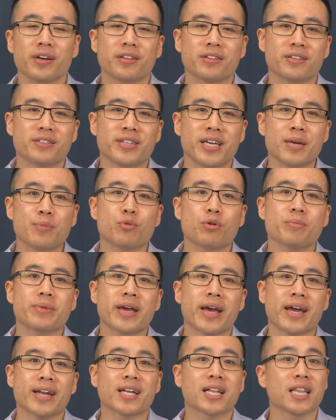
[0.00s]
the tapeworm
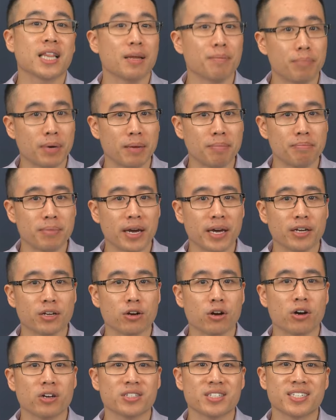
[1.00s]
can clump up and
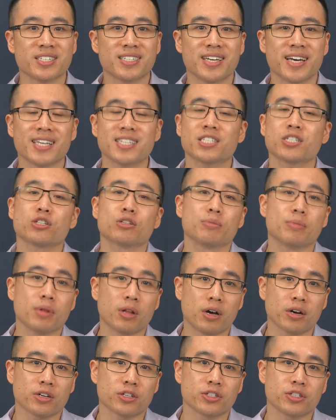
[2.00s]
cause intestinal
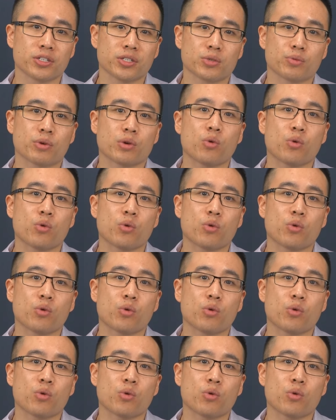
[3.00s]
blockages,